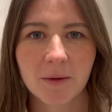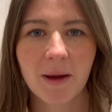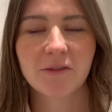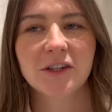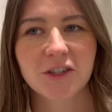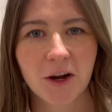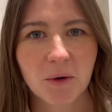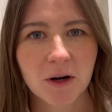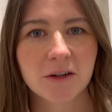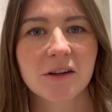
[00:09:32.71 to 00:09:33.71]
I'm having a
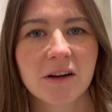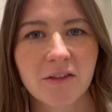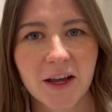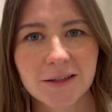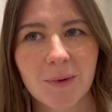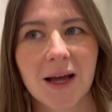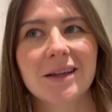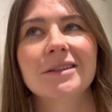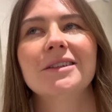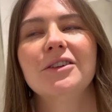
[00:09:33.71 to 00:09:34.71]
shower, doing a face
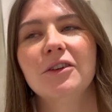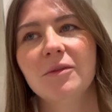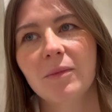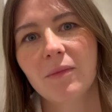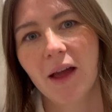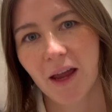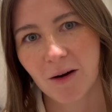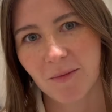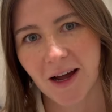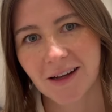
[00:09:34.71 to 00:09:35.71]
mask, doing a hair
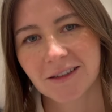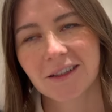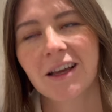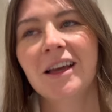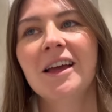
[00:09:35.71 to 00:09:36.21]
mask,